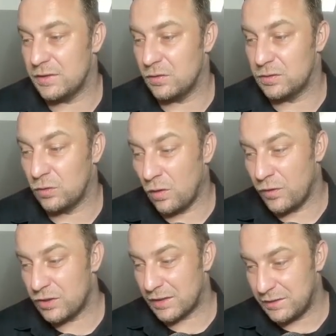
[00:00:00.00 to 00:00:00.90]
So
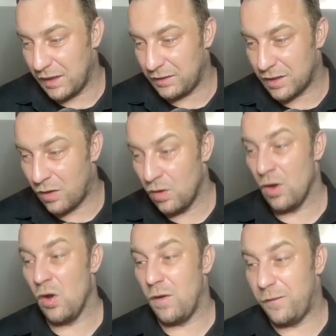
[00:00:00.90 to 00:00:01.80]
Stockfish has gained now
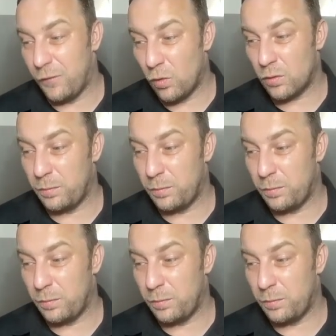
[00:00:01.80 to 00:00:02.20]
four